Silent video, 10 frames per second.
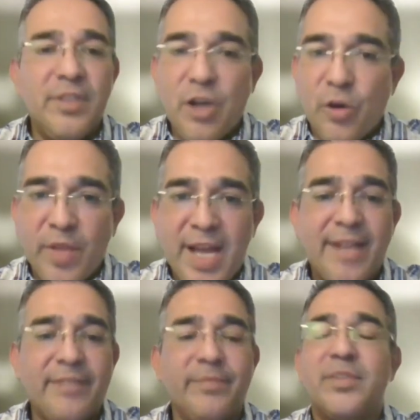Know
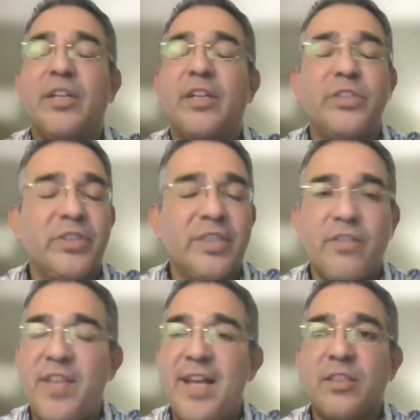that, tell
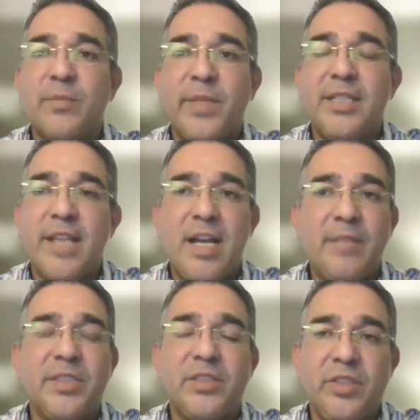yourself that as many
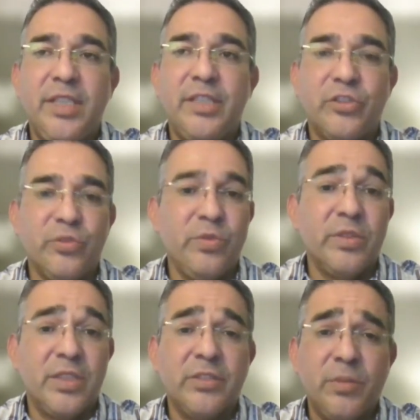times as you need
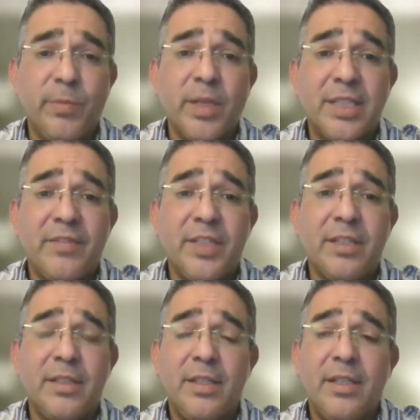to until you believe
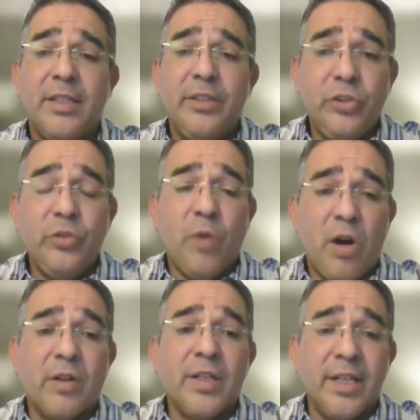it. You
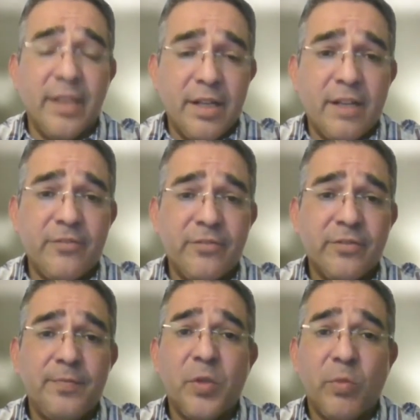are enough.
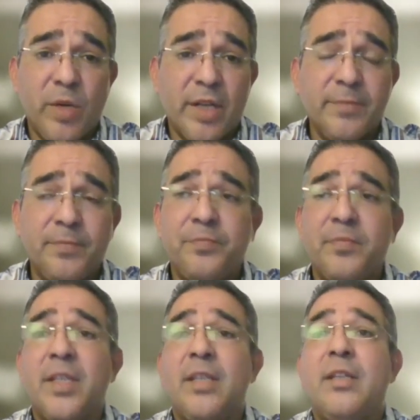One.
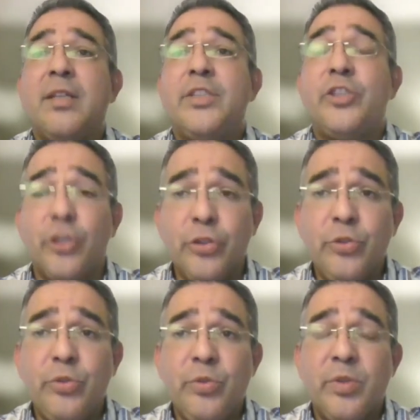
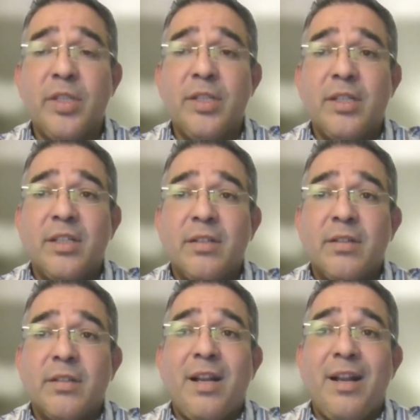Two,
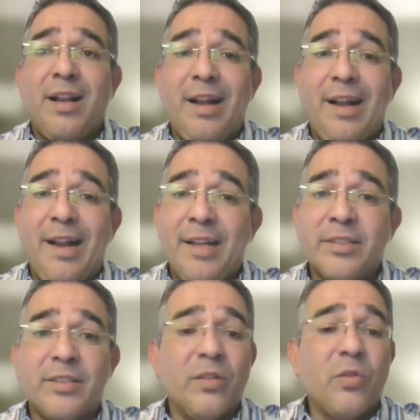
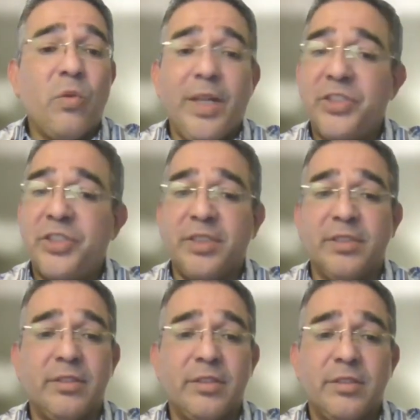ask
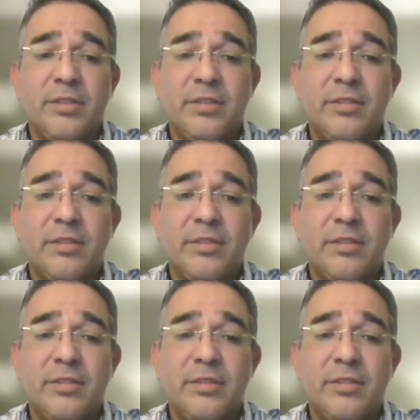questions.